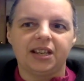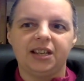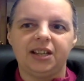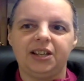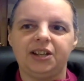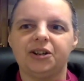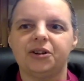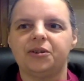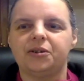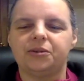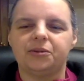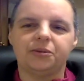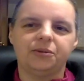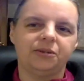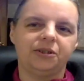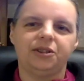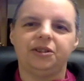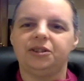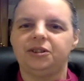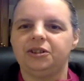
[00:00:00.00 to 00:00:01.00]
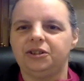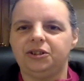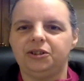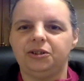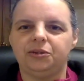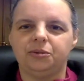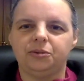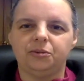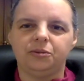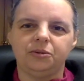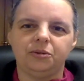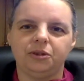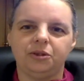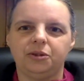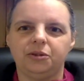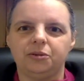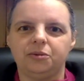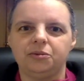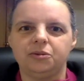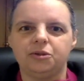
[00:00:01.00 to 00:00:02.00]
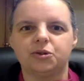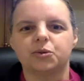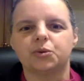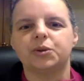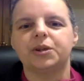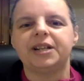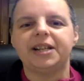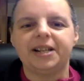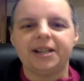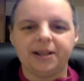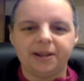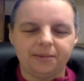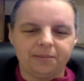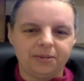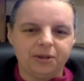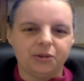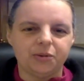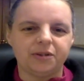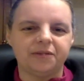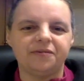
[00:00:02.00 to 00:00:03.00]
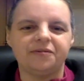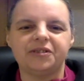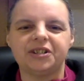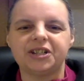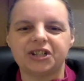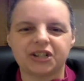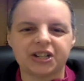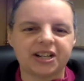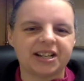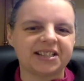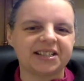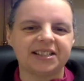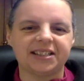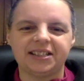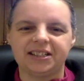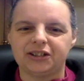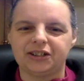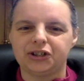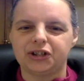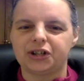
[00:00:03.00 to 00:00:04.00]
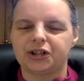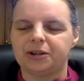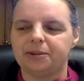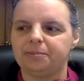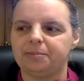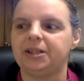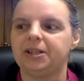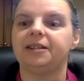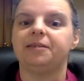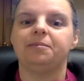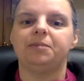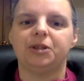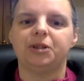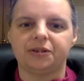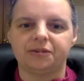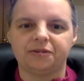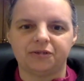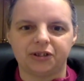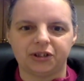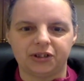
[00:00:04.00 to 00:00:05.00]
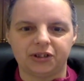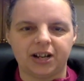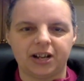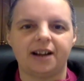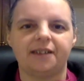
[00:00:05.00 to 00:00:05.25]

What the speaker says: you know, you dream, you envision as a little girl being beautiful,